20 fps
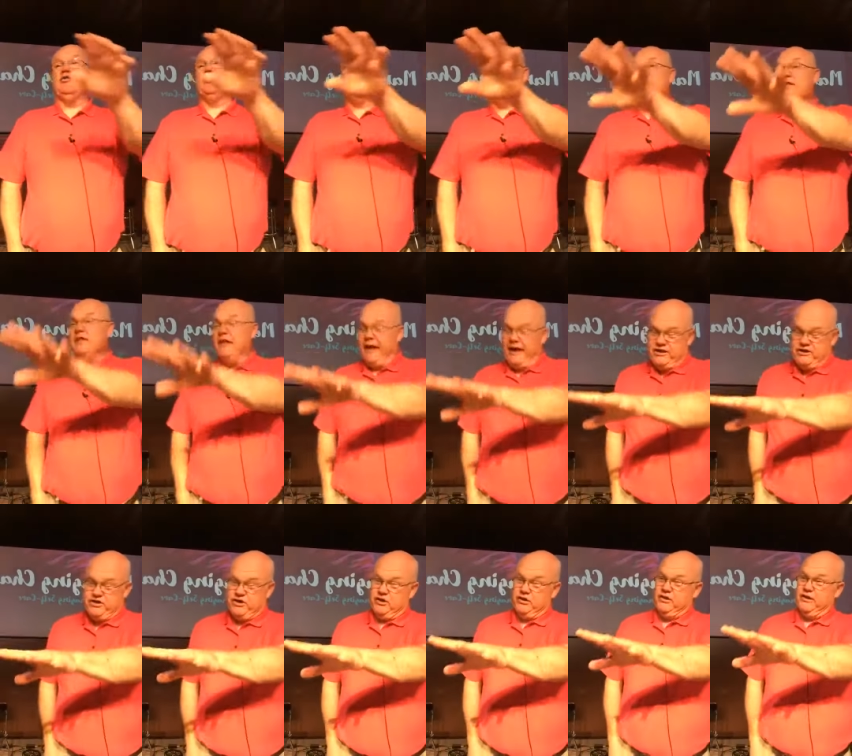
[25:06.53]

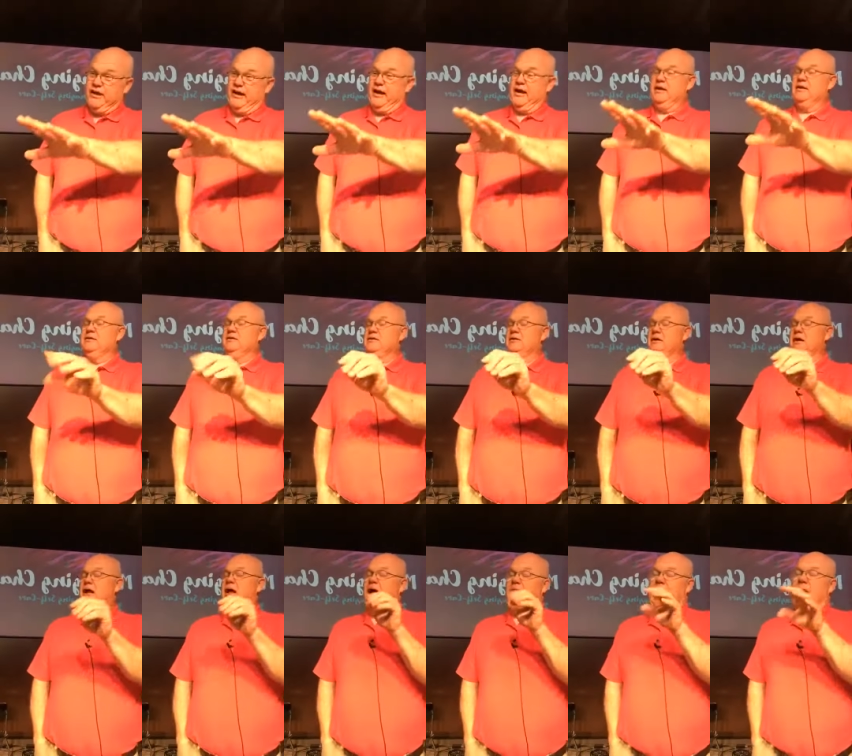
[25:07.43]
relationally.
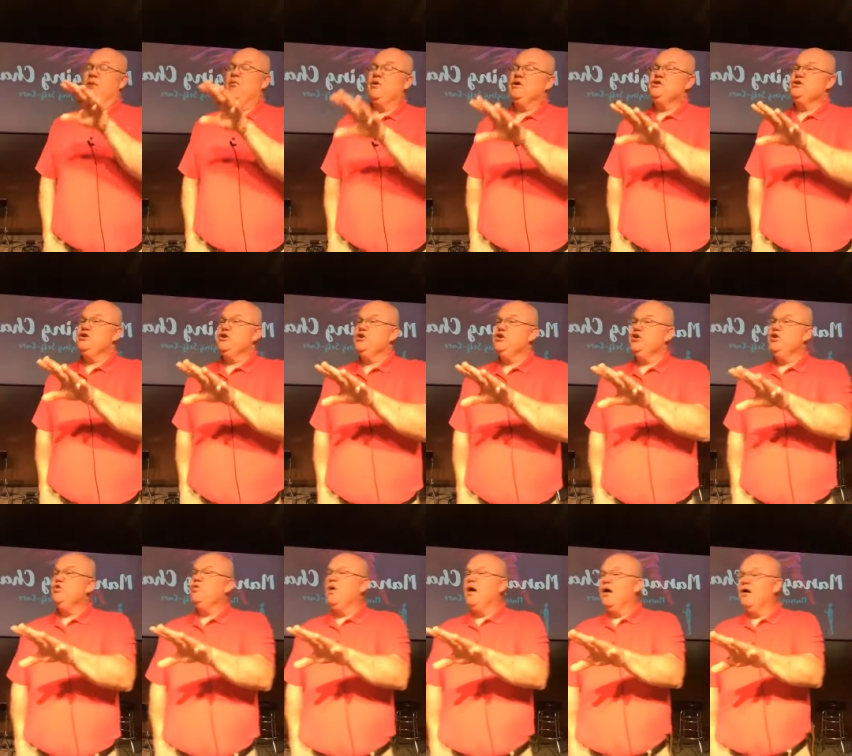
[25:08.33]
I want you to
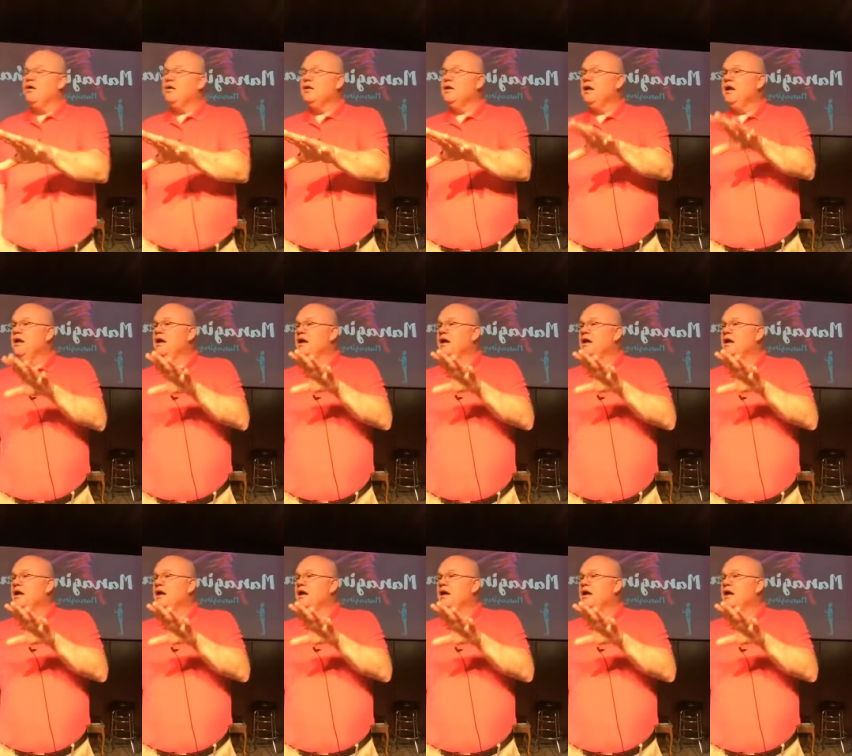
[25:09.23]
do well